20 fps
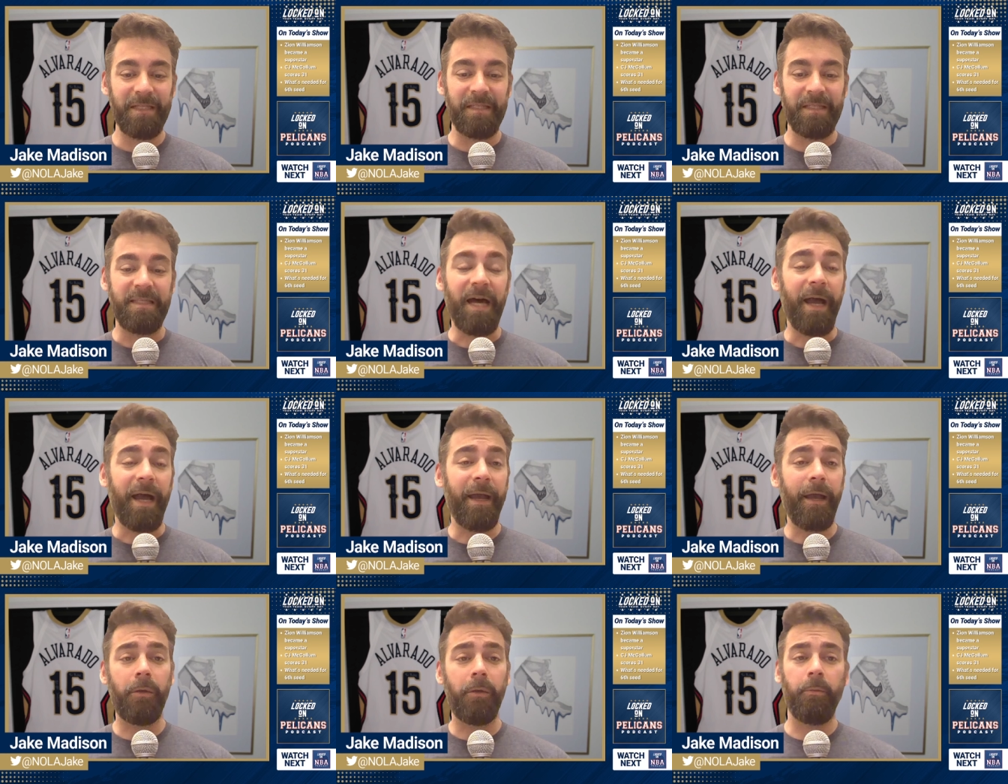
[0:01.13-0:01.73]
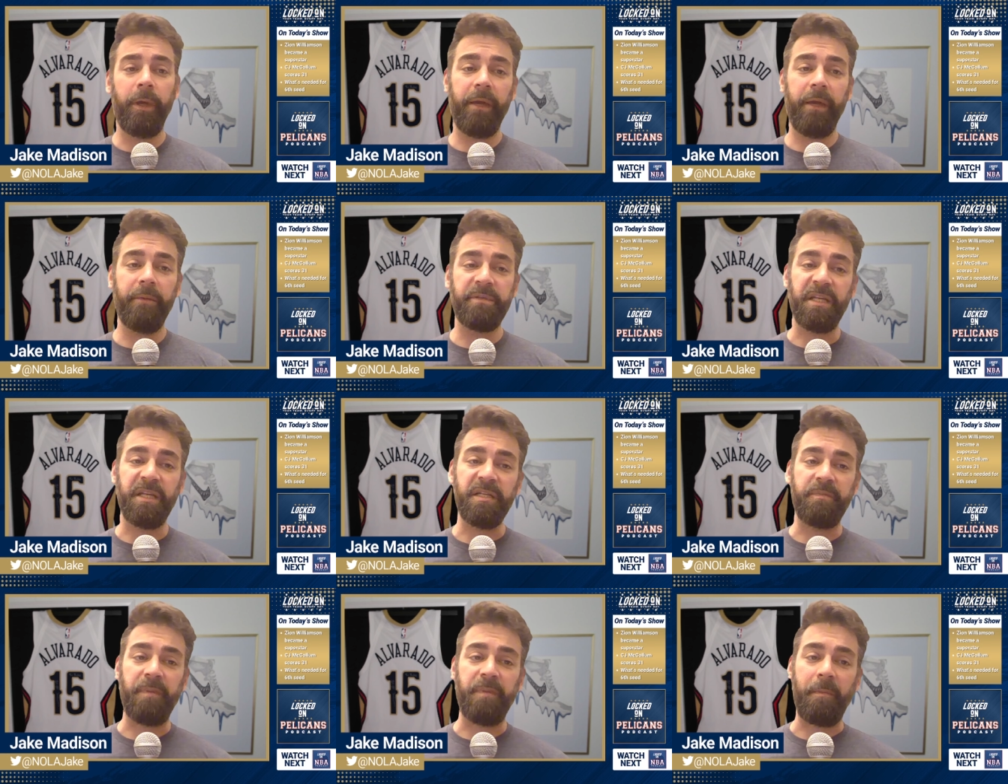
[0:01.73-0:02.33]
Zion
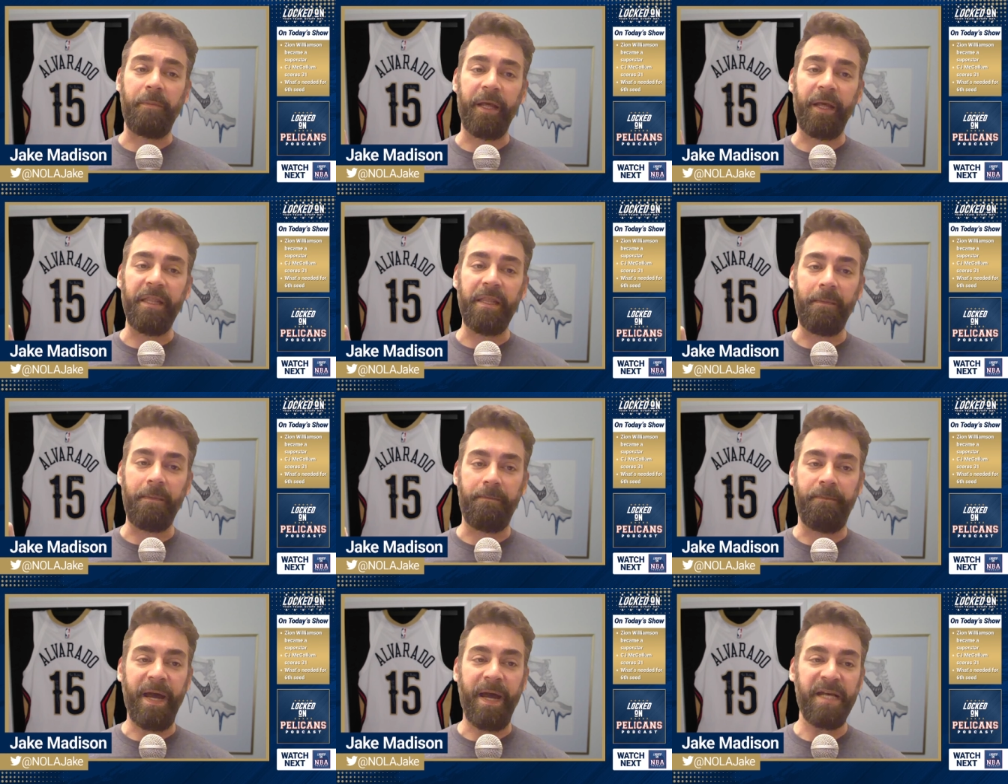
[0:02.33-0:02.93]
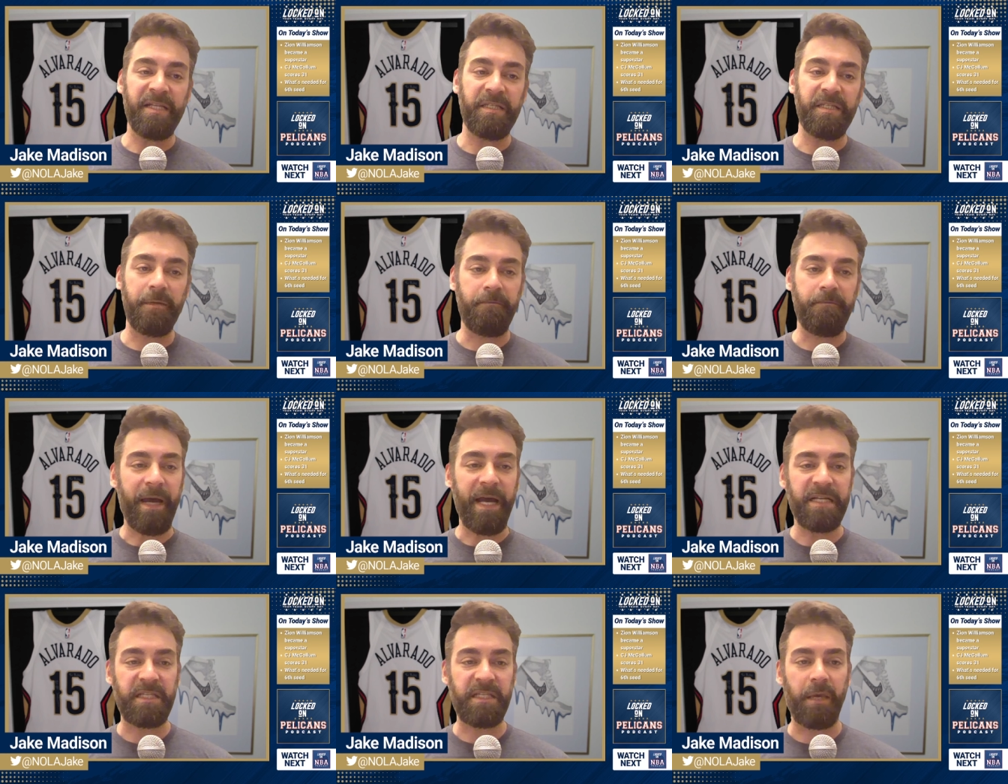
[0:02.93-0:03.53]
Williamson has been playing the best
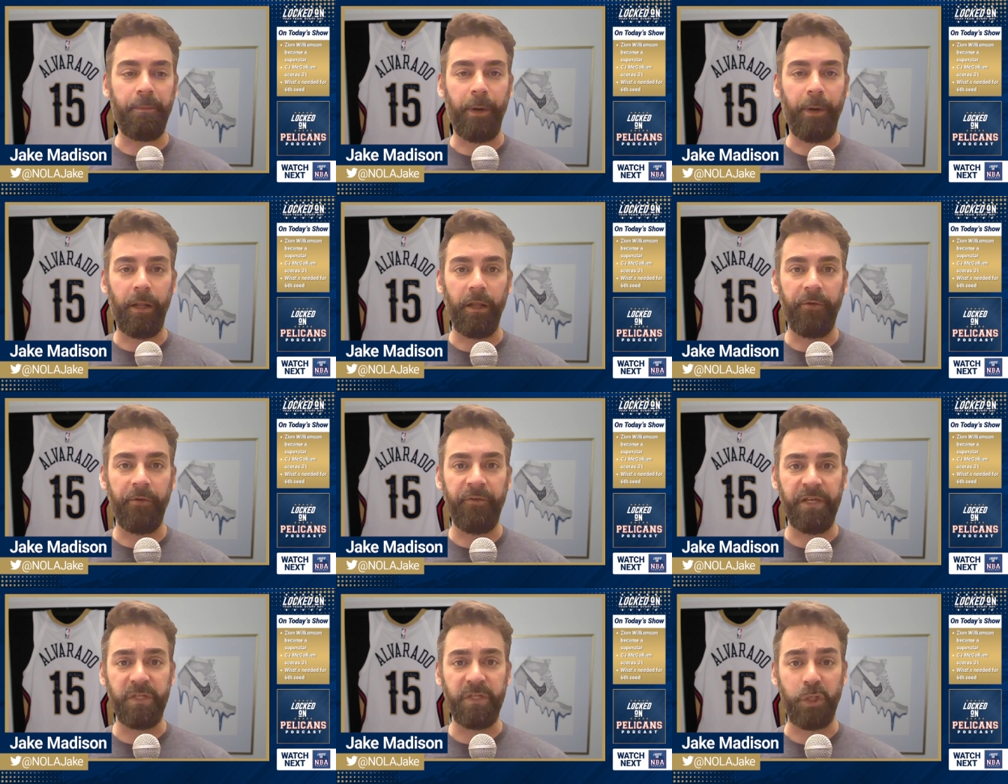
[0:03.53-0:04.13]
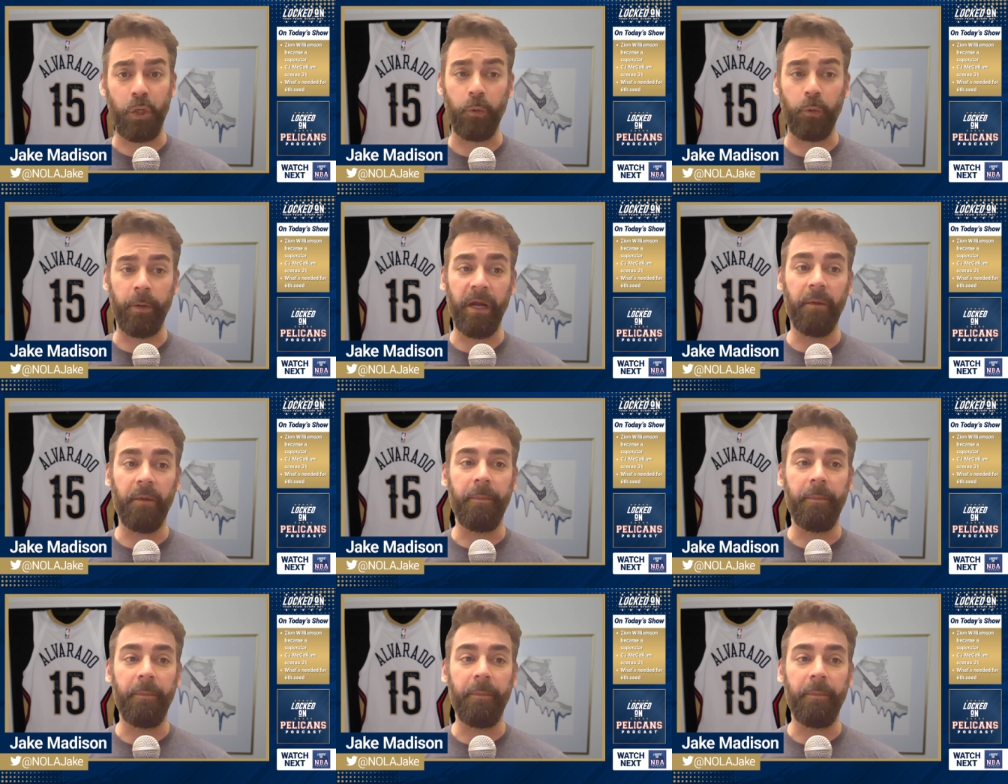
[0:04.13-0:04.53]
basketball of his career,